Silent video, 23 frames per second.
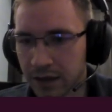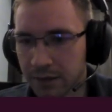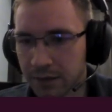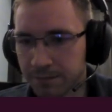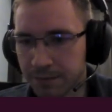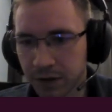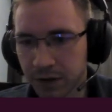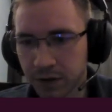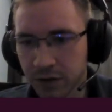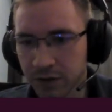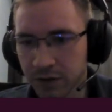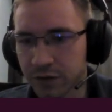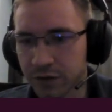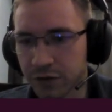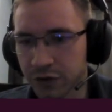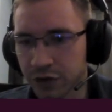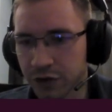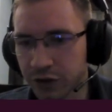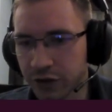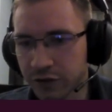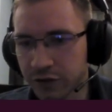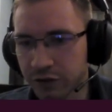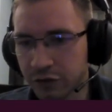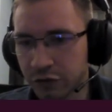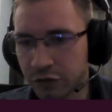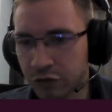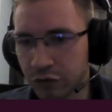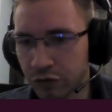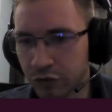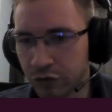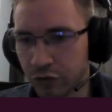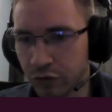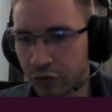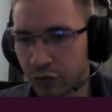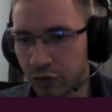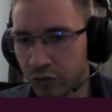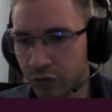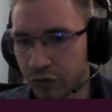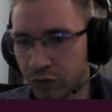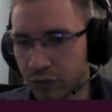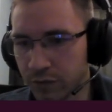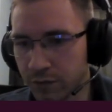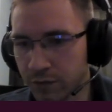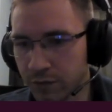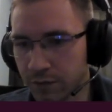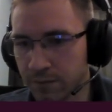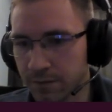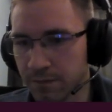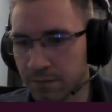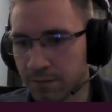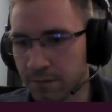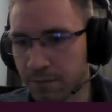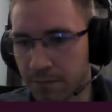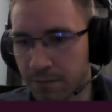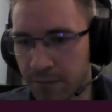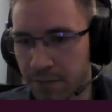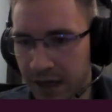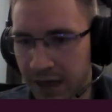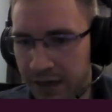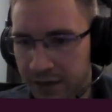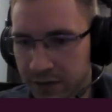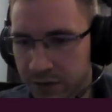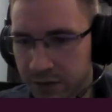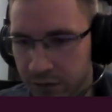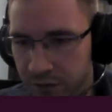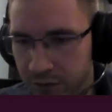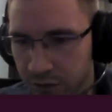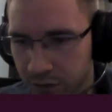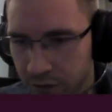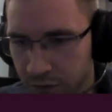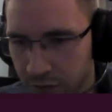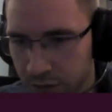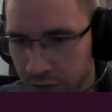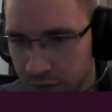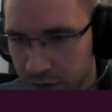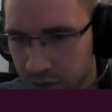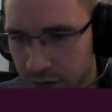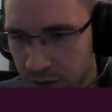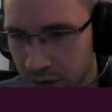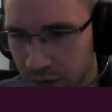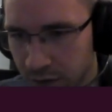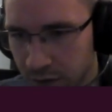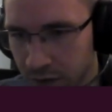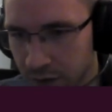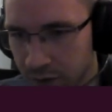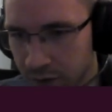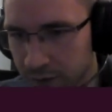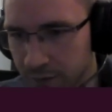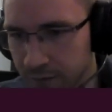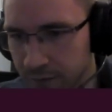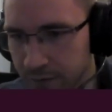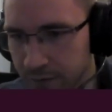because there are just 2 master nodes here.